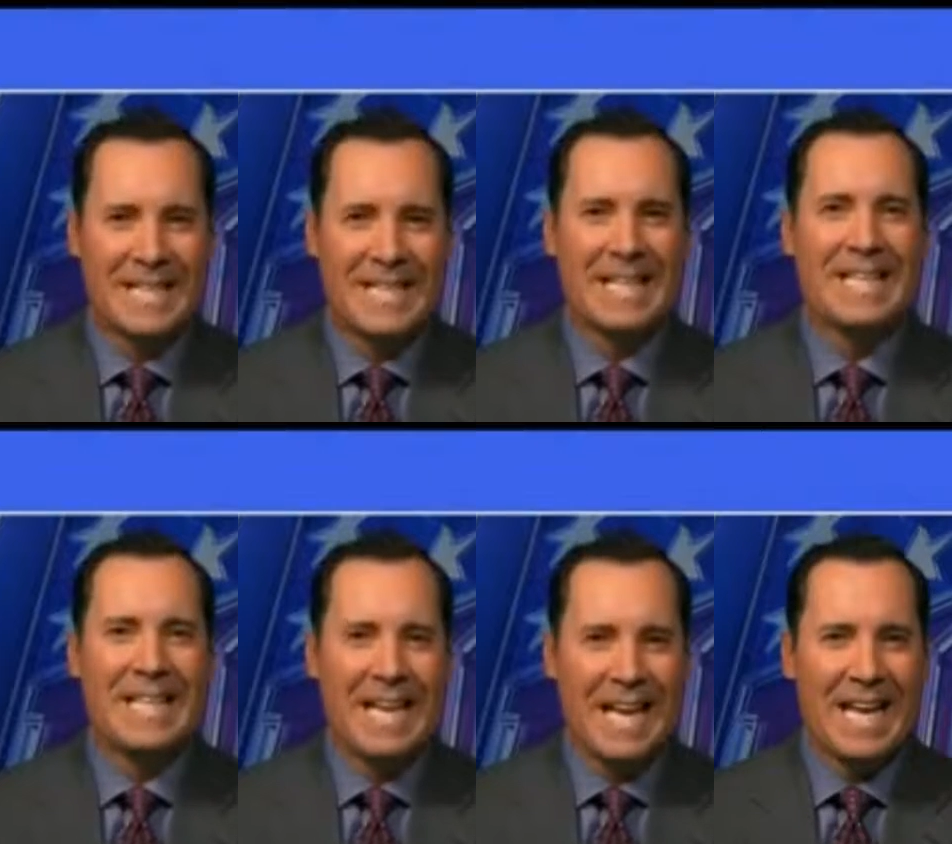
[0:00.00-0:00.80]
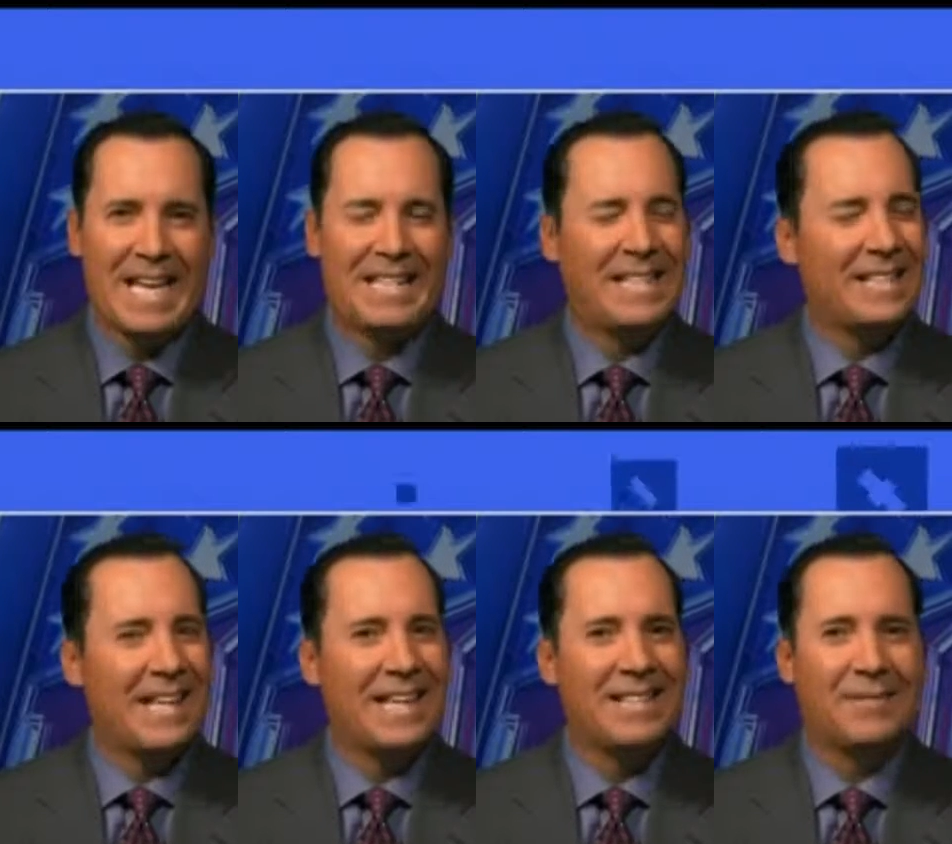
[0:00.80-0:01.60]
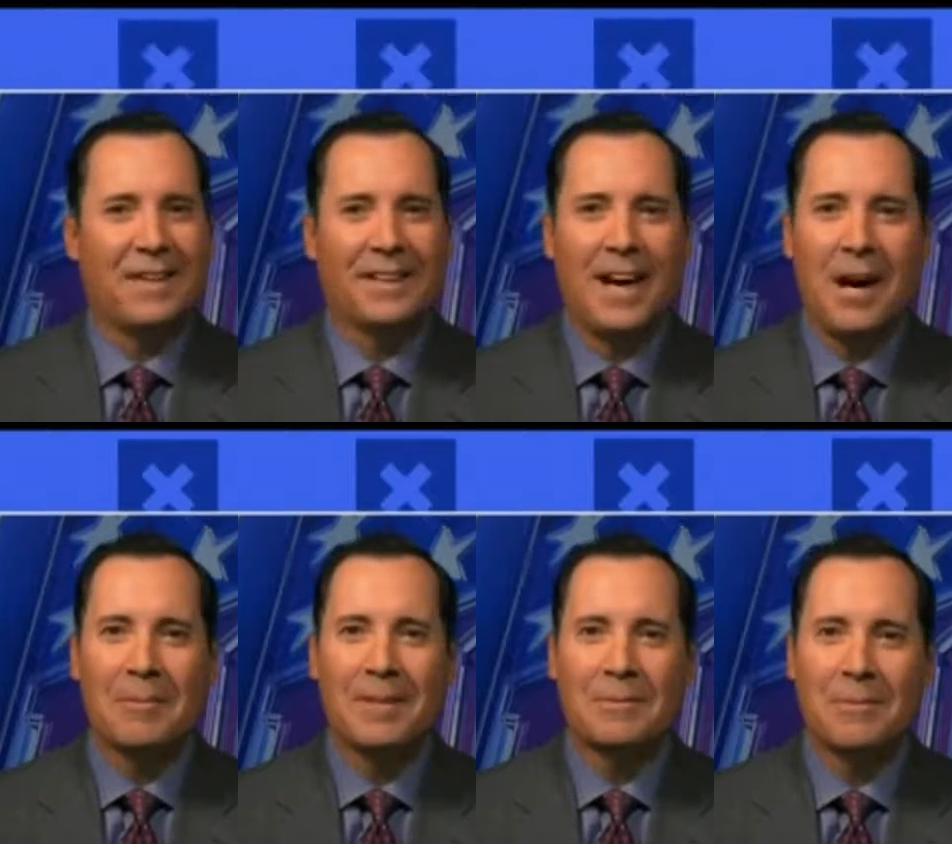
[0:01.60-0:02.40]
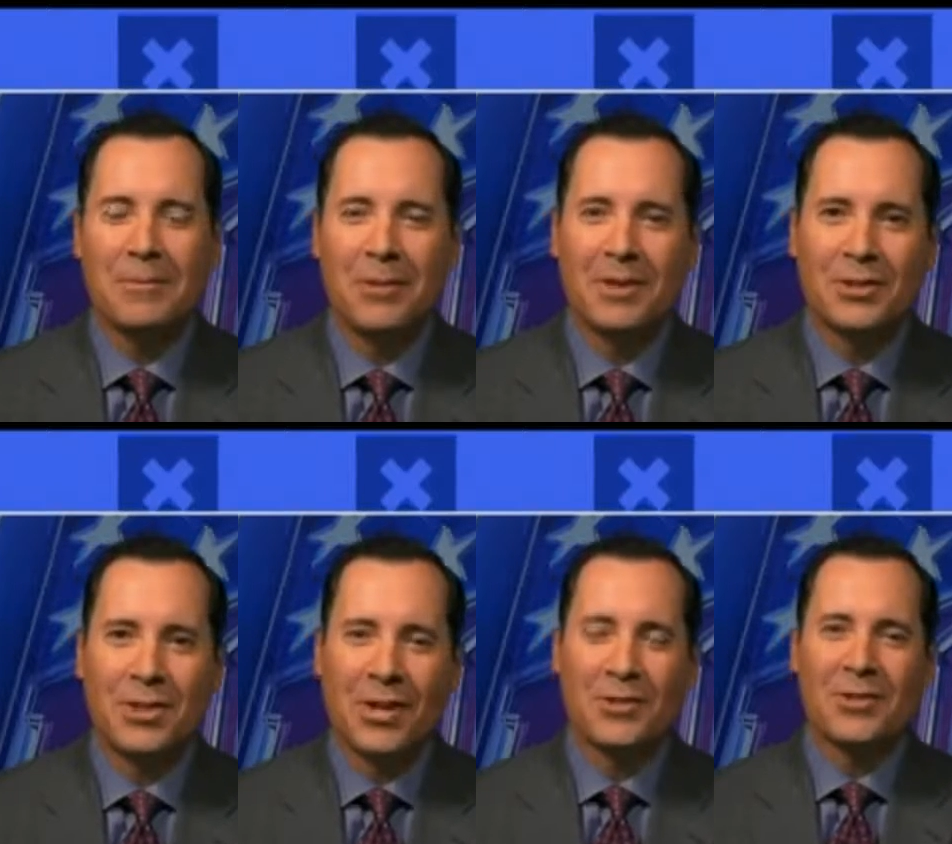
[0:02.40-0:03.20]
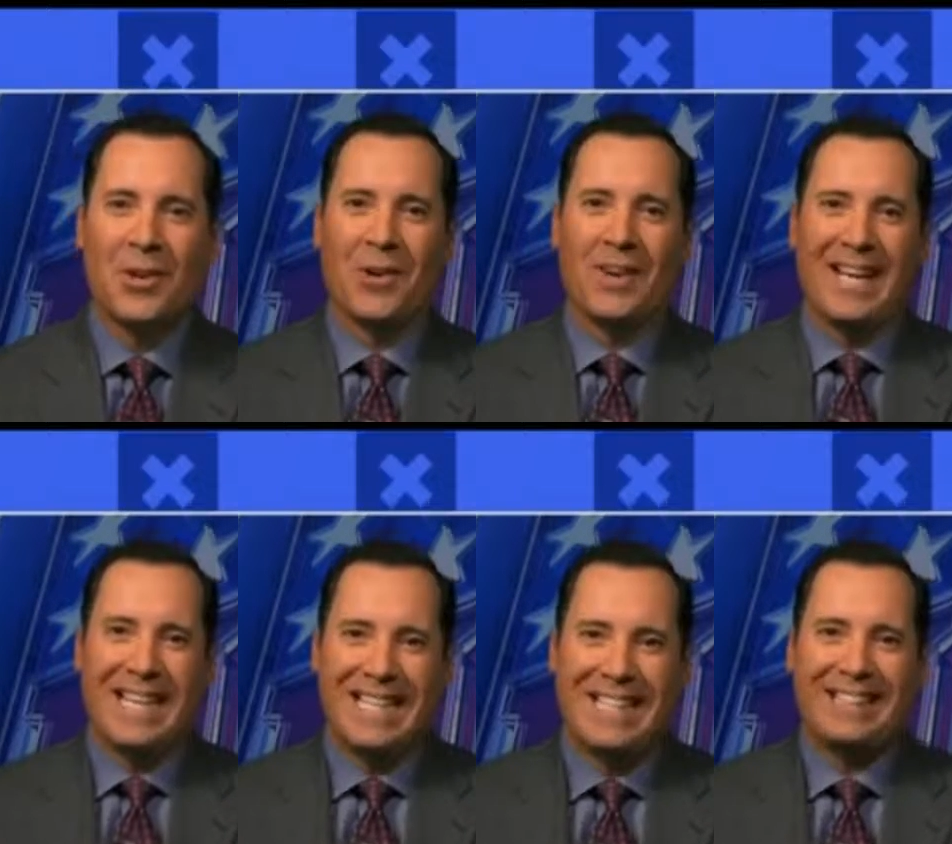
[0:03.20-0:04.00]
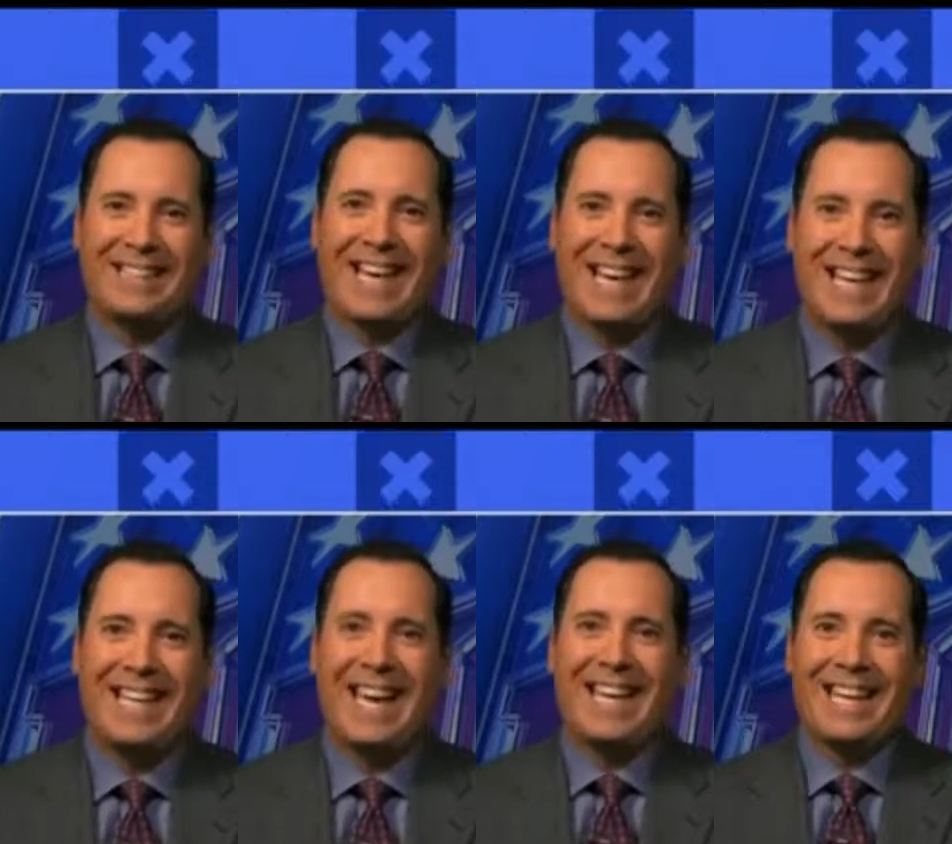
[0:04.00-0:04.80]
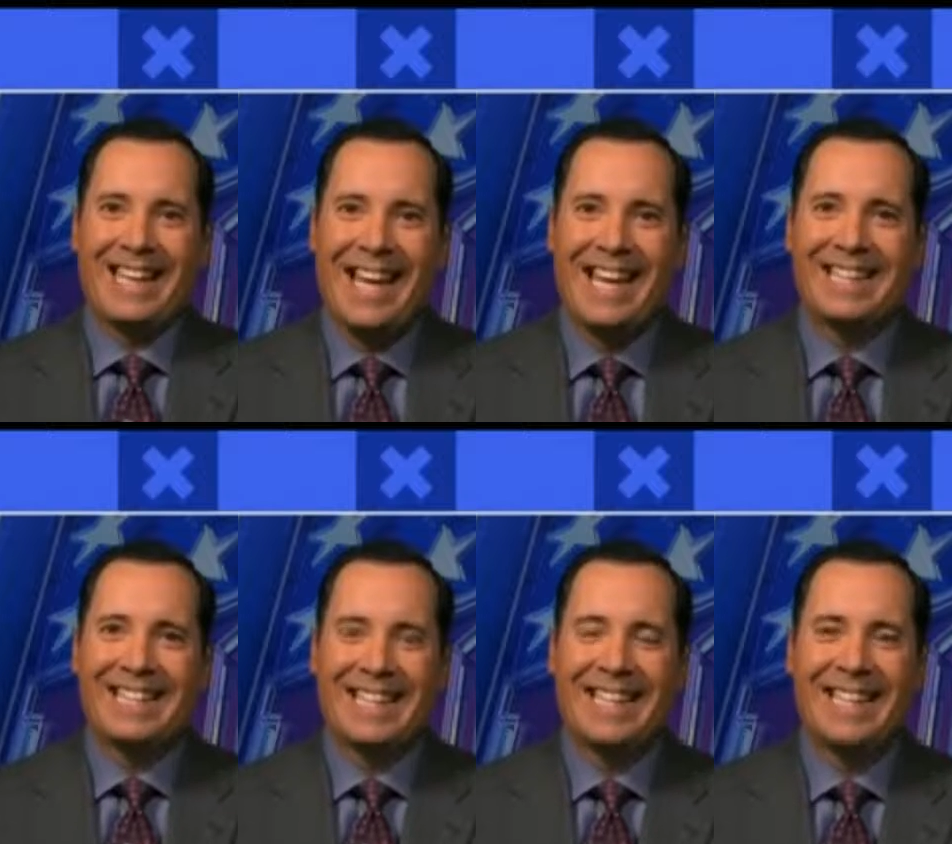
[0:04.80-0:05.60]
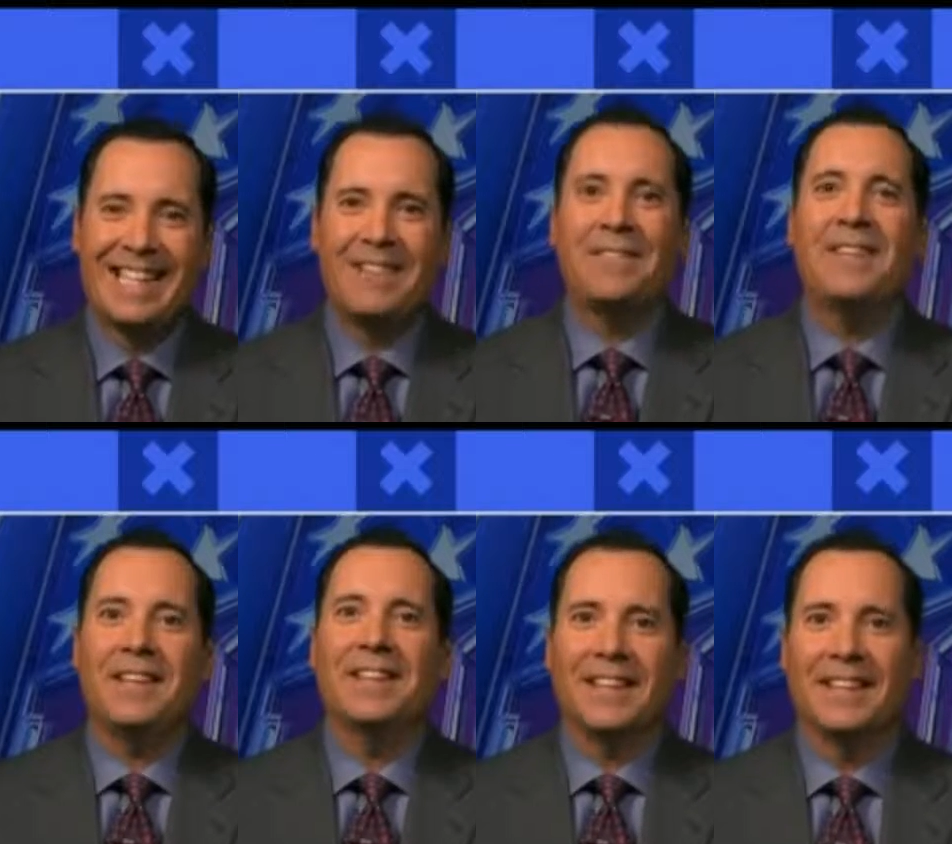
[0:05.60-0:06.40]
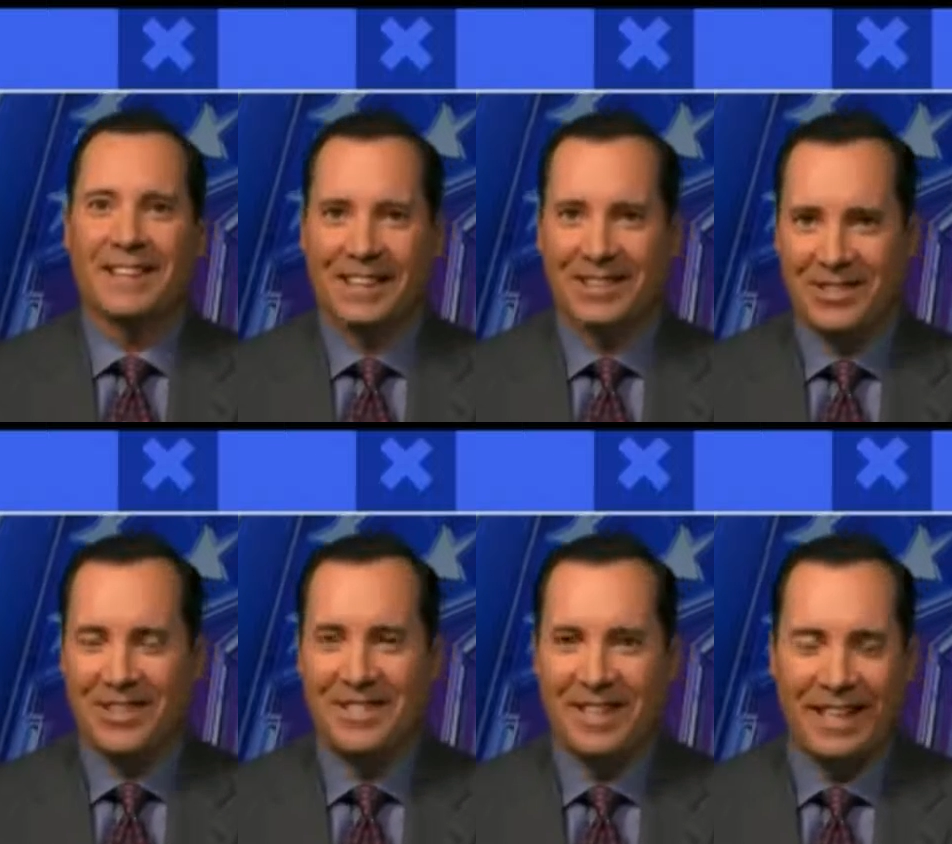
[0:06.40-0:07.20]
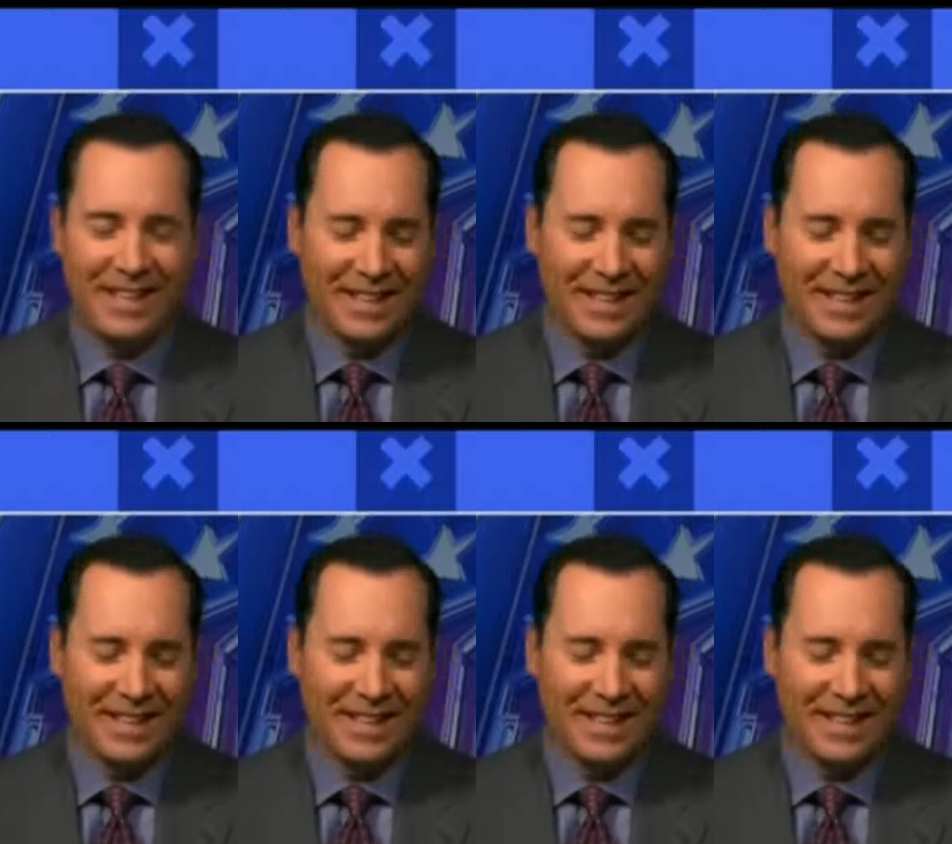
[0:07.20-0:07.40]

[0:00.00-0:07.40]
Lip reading: Yes, it does. It felt ominous before the show, so still kind of getting that that feeling, let's just say.